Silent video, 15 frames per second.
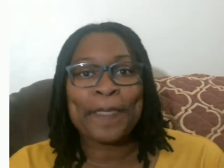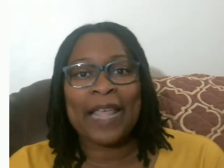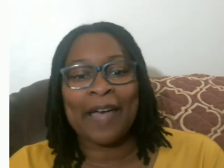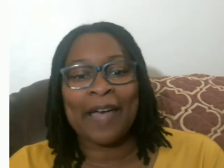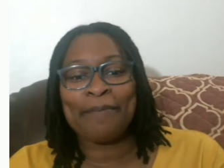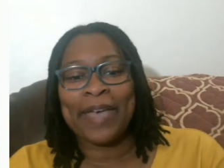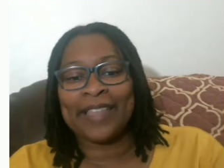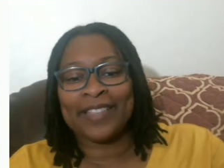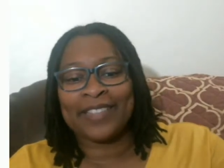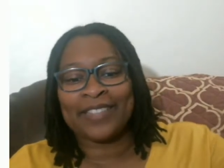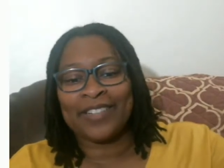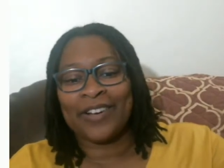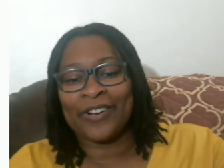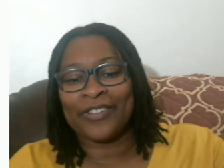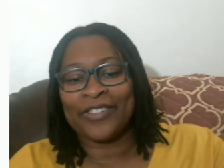I made this
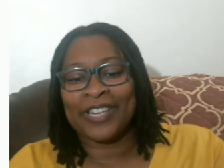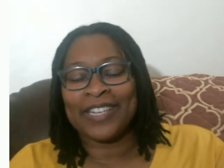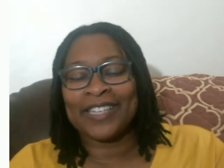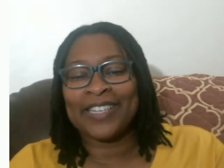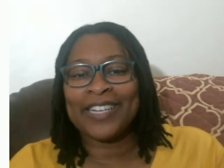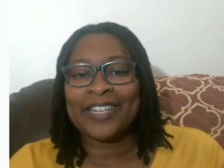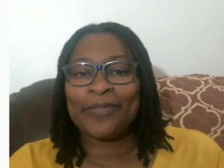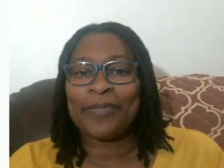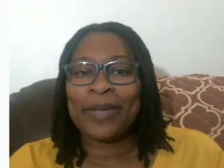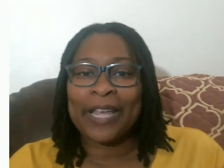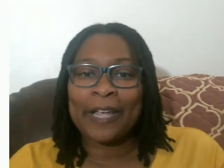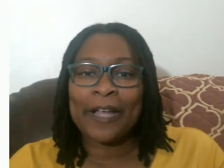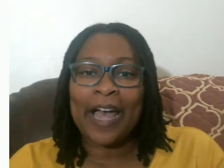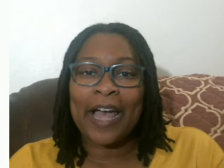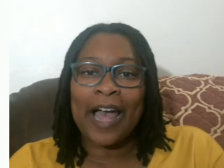longer than it needed to
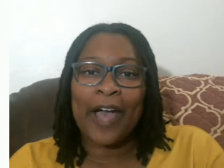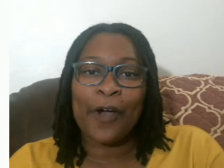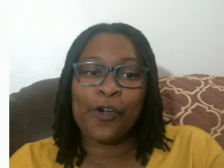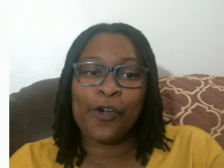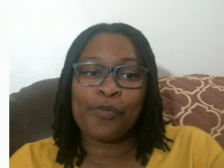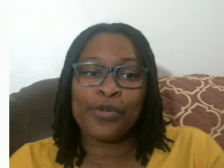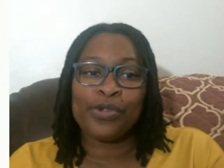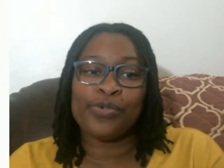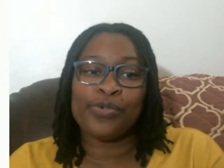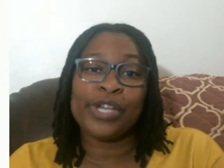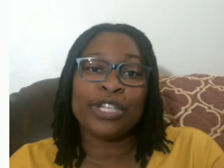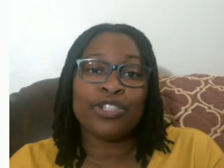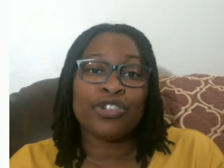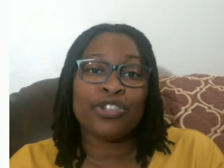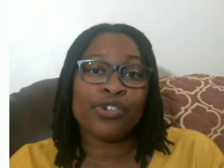be. I hope you
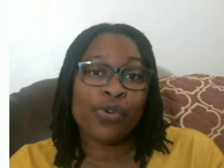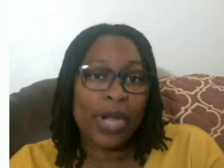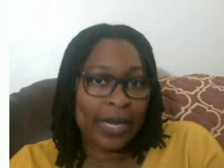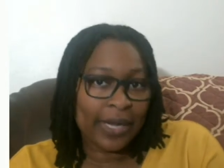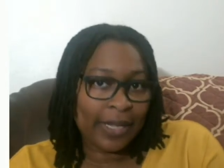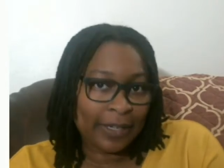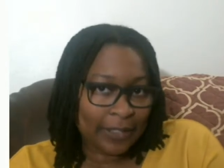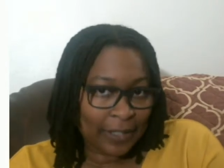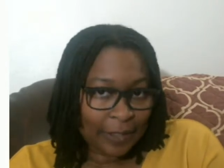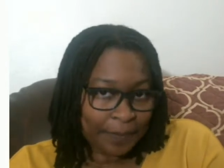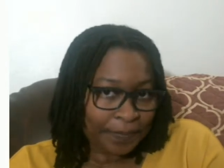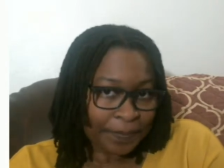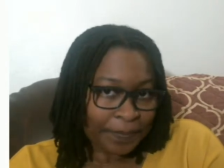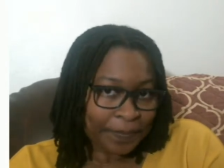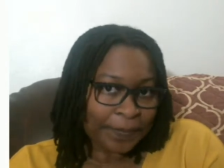enjoyed it.
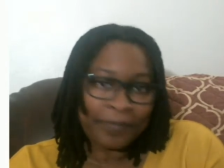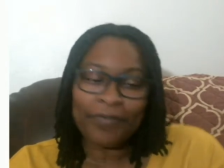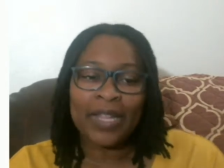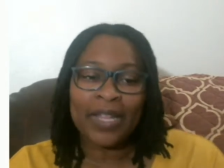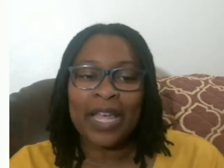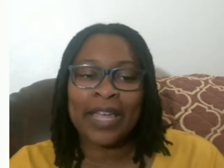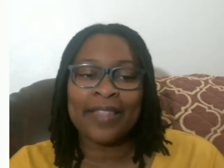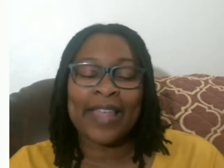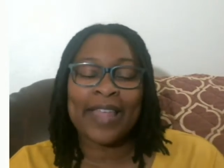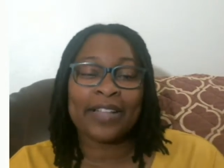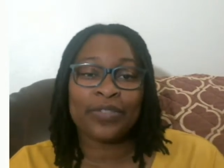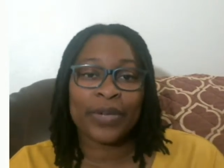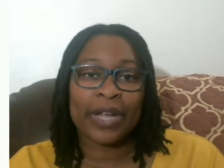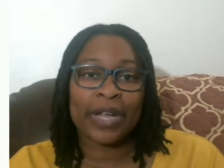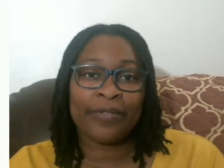And
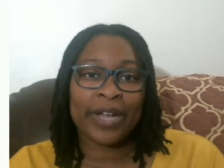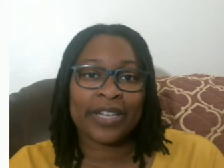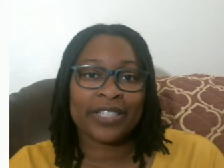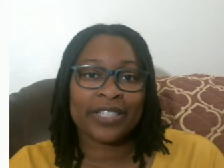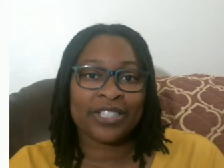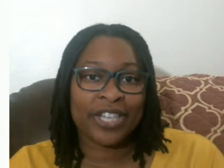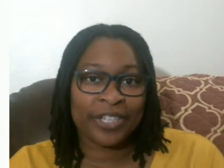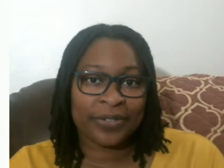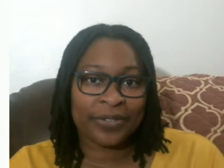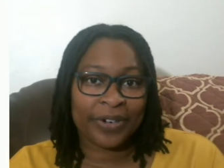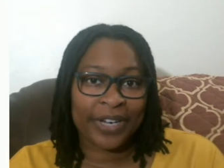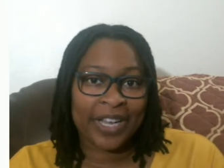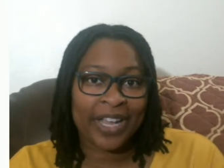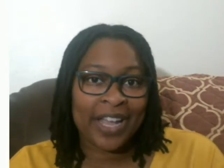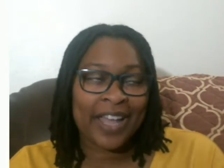that's what I read in
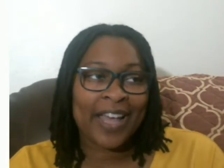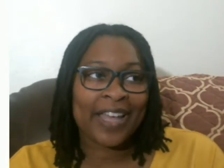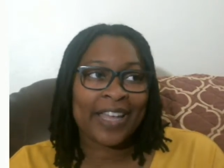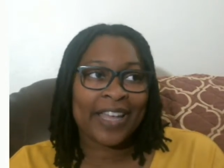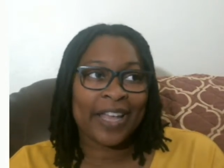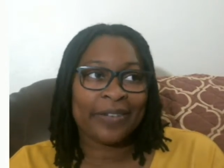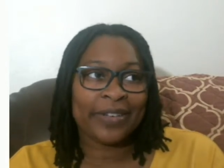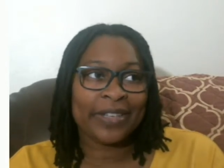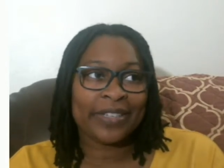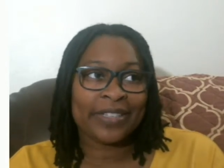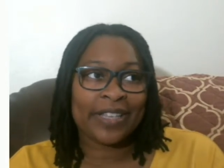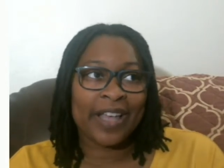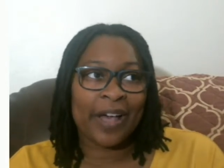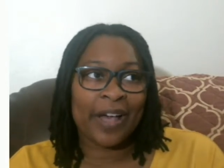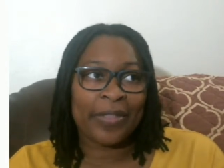January. Can't wait to
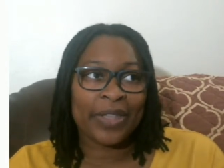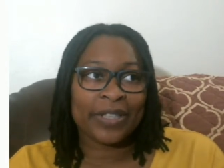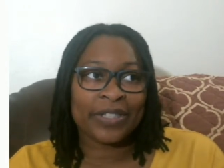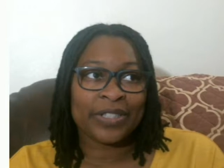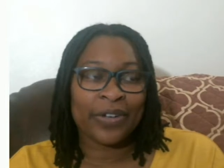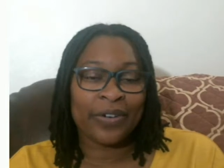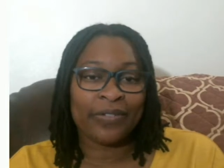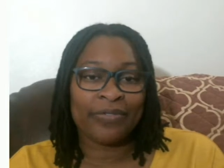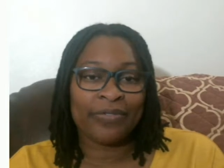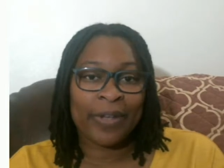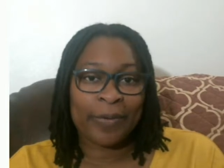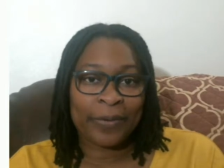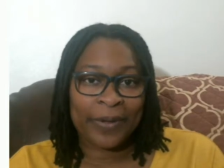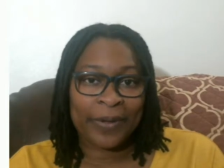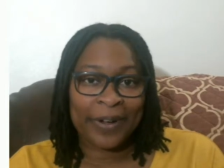see how things go in
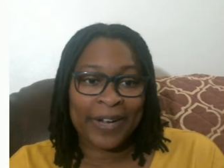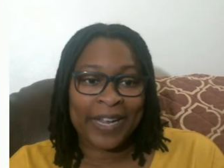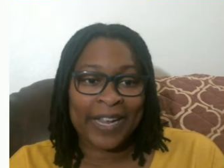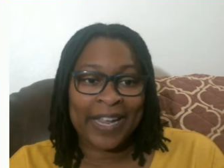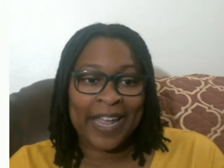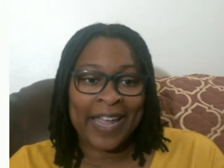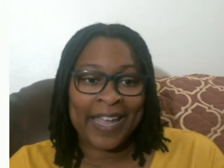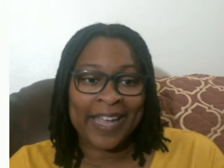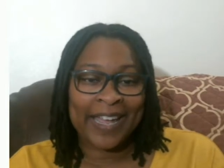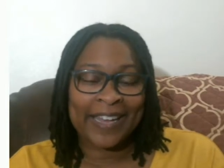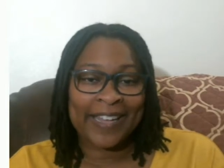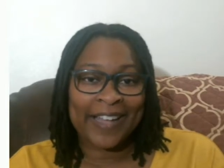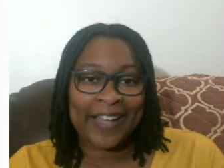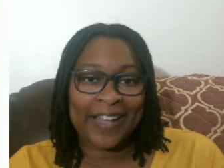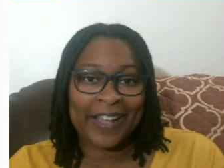February. And
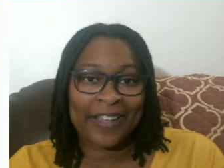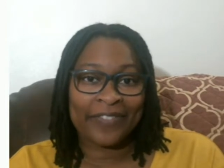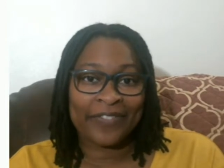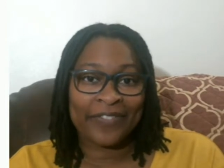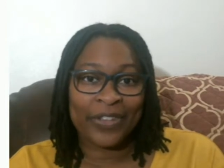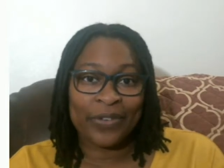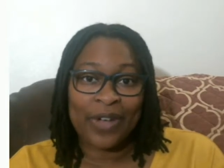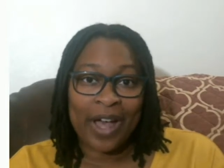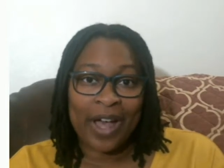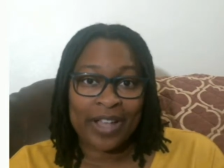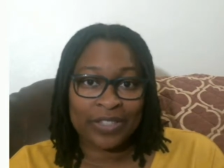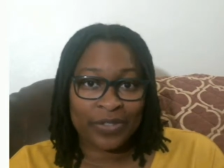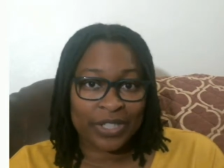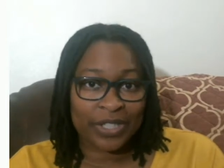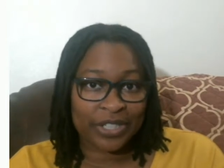uh, if you
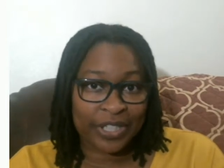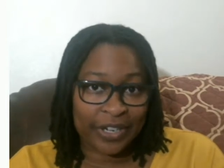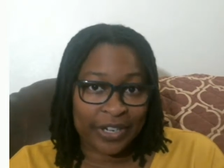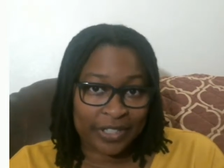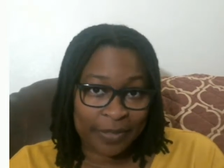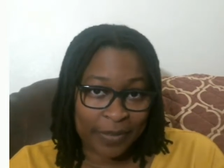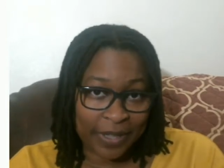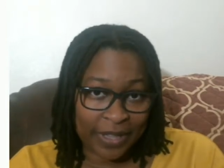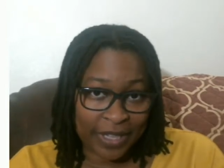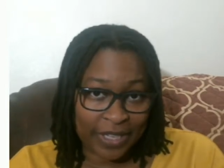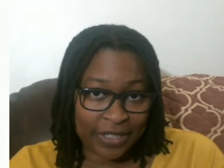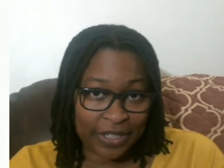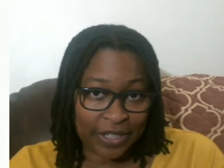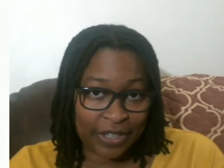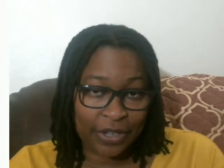guys want to share some of the
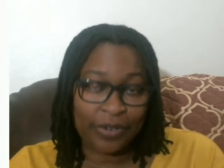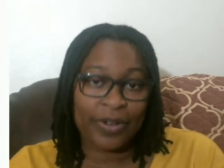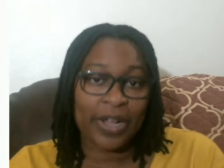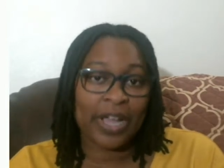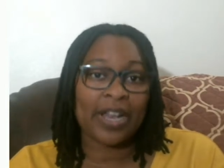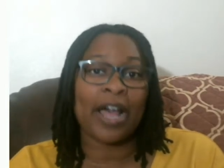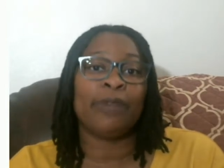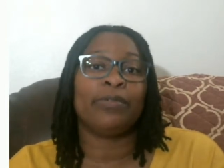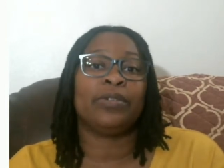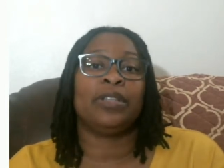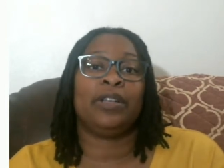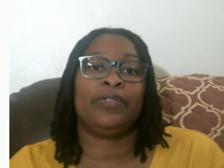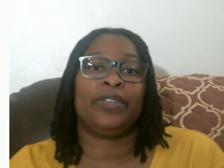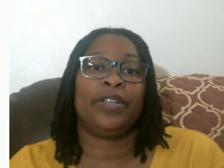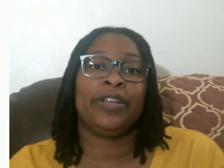things that you read, I would
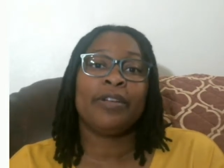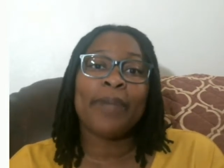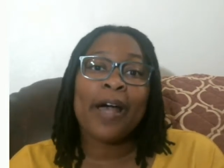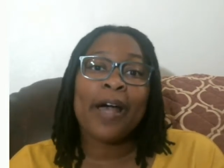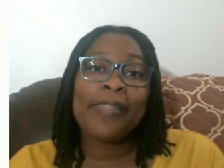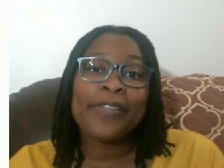love to hear about